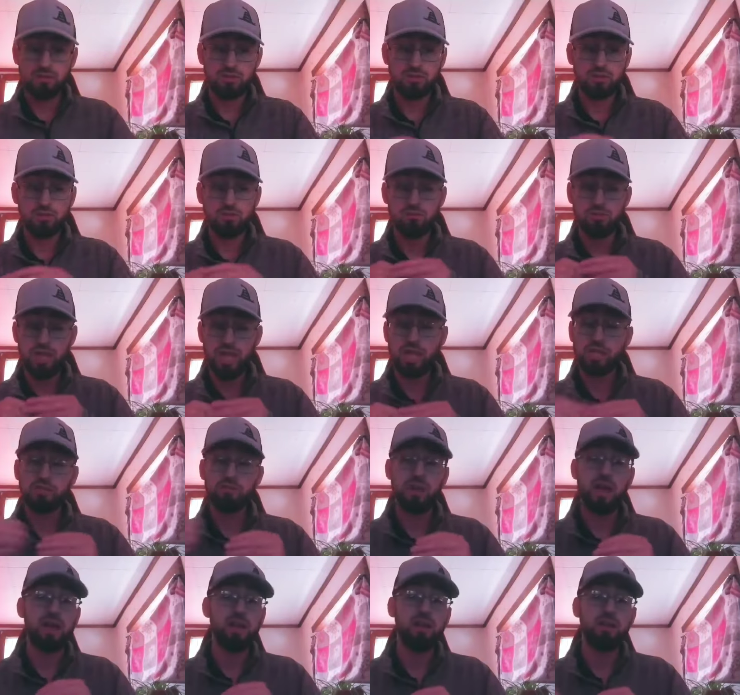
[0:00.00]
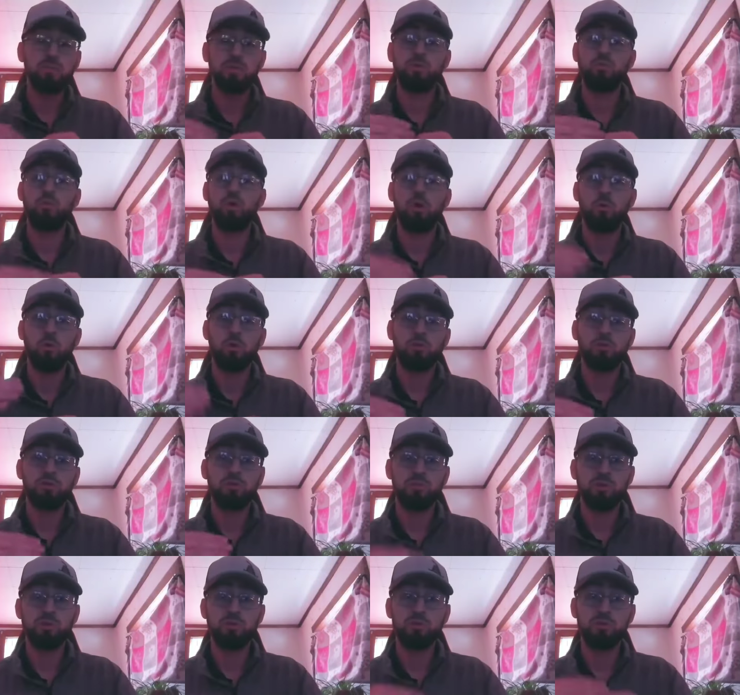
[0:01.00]
to catch back up to where we're
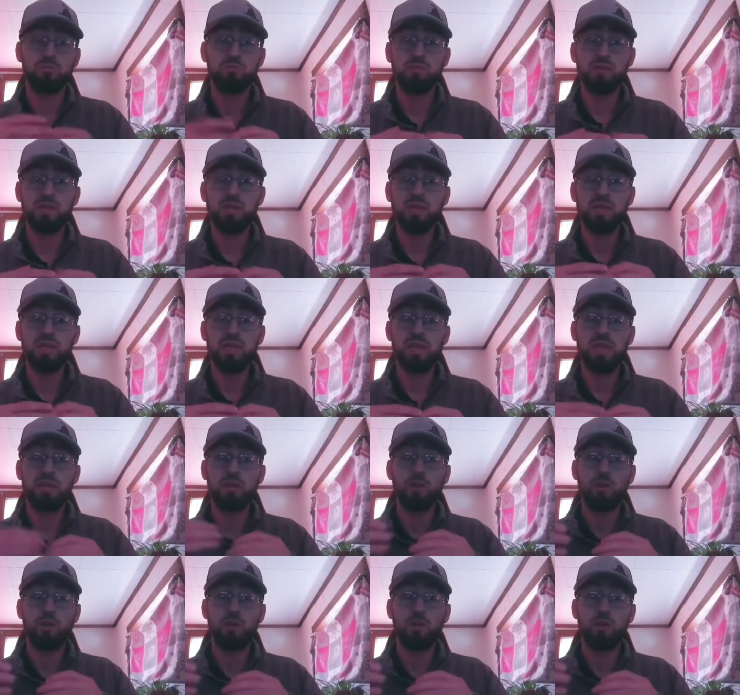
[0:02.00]
supposed to be in our